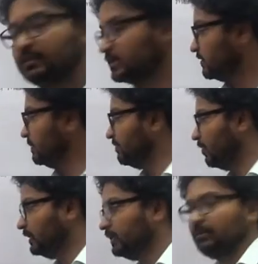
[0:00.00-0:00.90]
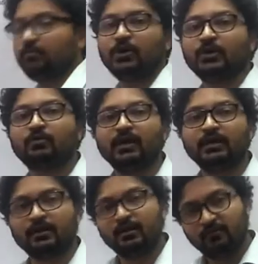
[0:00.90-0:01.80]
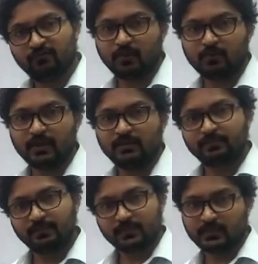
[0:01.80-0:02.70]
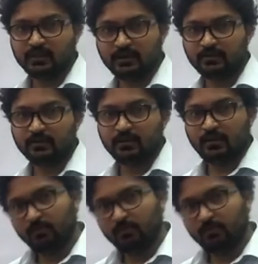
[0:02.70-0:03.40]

This will be what? Molecular formula. Clear?